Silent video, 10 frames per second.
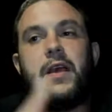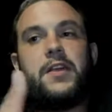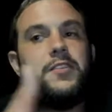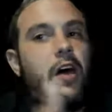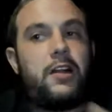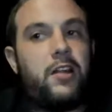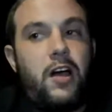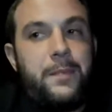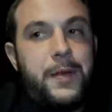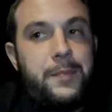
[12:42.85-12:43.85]
not a lot
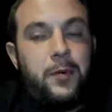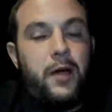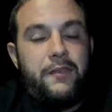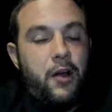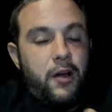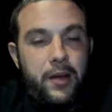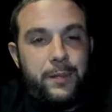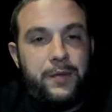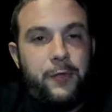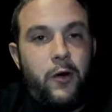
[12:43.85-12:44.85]
of people have heard it
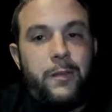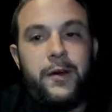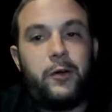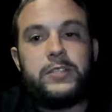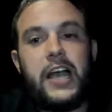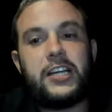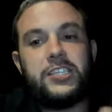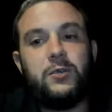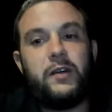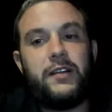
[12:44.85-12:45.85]
before, but it was actually
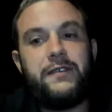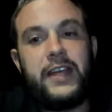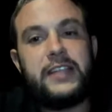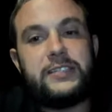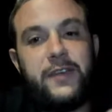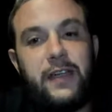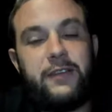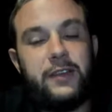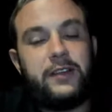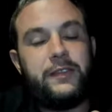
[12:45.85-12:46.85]
one of Van's favorite